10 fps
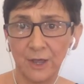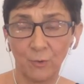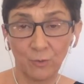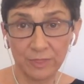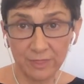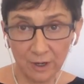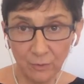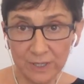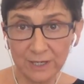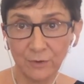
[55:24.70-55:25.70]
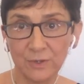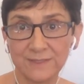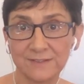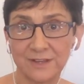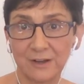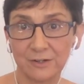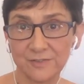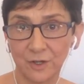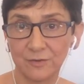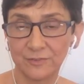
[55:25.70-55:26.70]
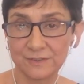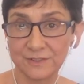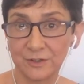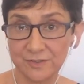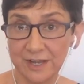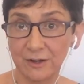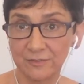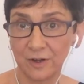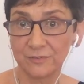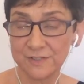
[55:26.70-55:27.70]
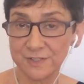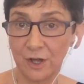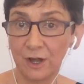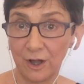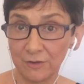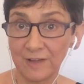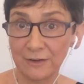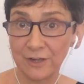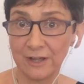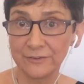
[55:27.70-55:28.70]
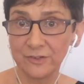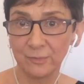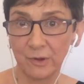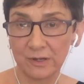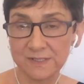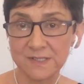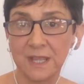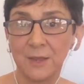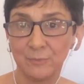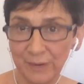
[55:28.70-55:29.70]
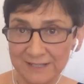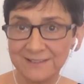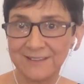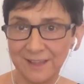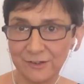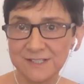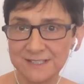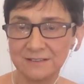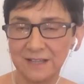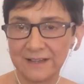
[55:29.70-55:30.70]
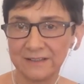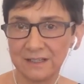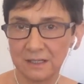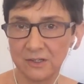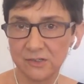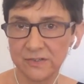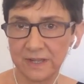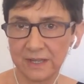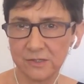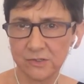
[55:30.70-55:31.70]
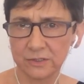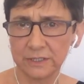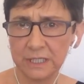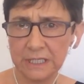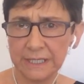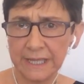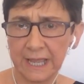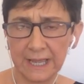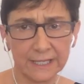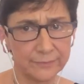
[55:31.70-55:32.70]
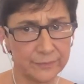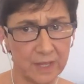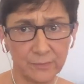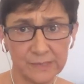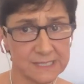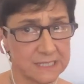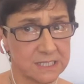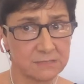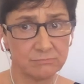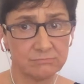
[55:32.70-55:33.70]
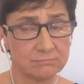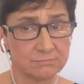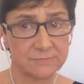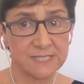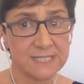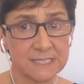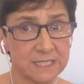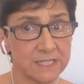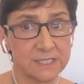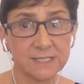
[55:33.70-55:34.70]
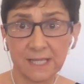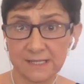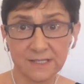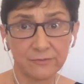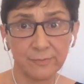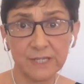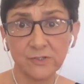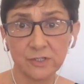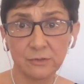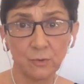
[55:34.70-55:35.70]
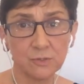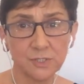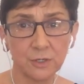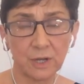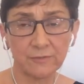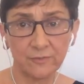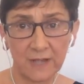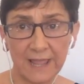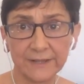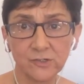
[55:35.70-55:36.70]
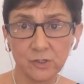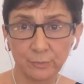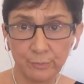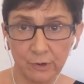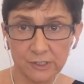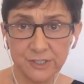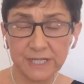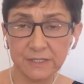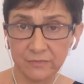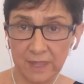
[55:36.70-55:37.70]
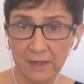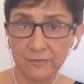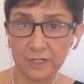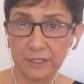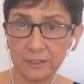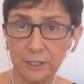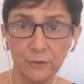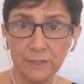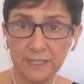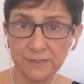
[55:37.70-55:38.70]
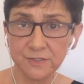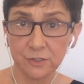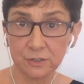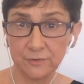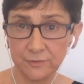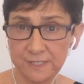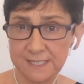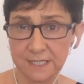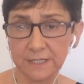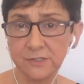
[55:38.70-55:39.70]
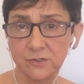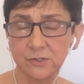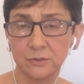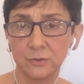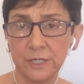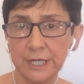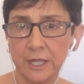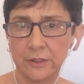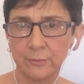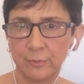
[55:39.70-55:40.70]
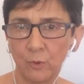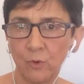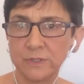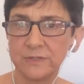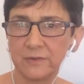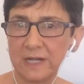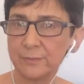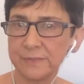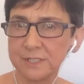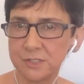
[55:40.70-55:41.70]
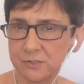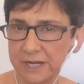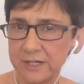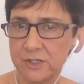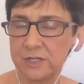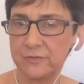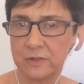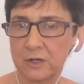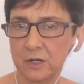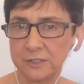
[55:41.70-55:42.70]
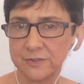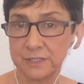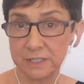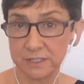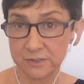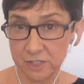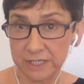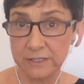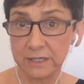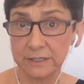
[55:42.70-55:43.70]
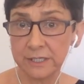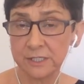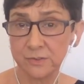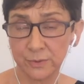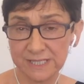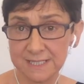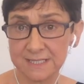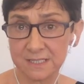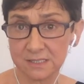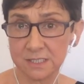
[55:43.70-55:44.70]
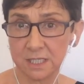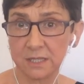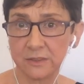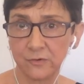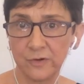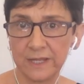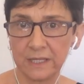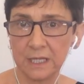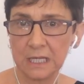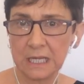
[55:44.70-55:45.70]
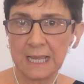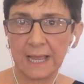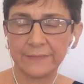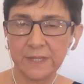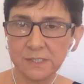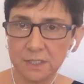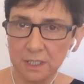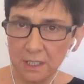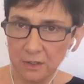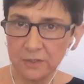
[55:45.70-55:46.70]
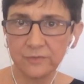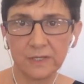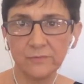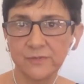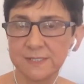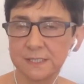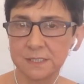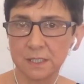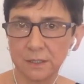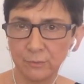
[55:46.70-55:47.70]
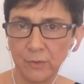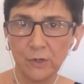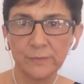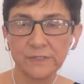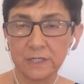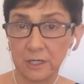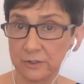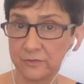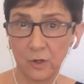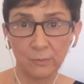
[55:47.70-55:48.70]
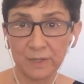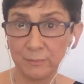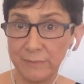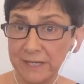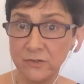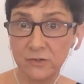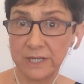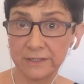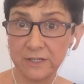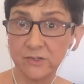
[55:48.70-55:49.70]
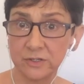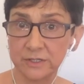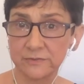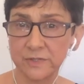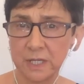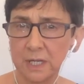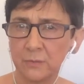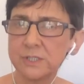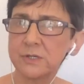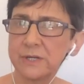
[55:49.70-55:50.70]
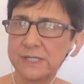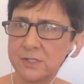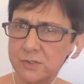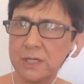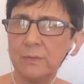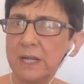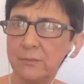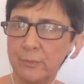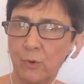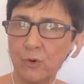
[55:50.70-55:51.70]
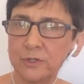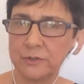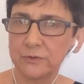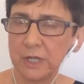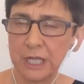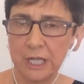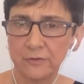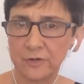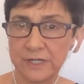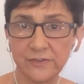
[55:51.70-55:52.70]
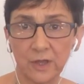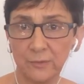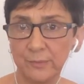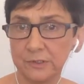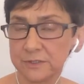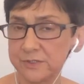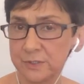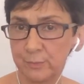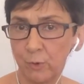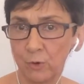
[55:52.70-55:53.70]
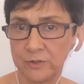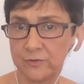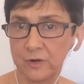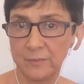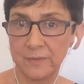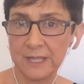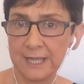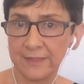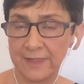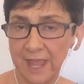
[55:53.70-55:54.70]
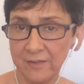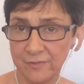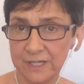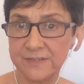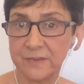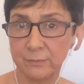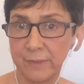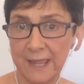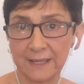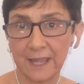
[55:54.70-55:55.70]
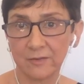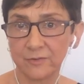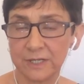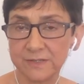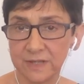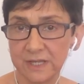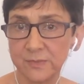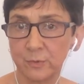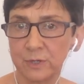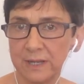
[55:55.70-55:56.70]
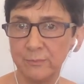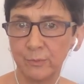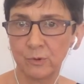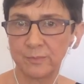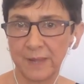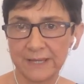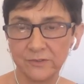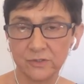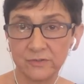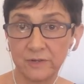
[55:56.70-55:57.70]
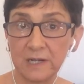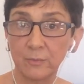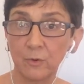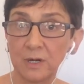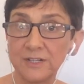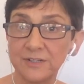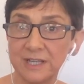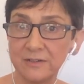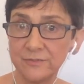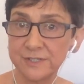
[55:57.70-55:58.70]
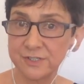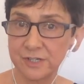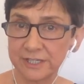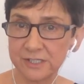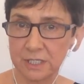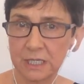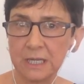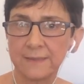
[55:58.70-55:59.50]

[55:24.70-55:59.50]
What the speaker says: Although we know what the tariff offers are of our counterparts, but they are still under negotiation. But this is, as I mentioned, also a flagship project of the African Union. So it fits into the broad development strategy for the continent, Agenda 2063. And there's a lot of emphasis at the moment, a lot of complementary initiatives, which are extremely important. For example, support from the AfriXIM Bank, Africa's Export-Import Bank, to develop quality infrastructure.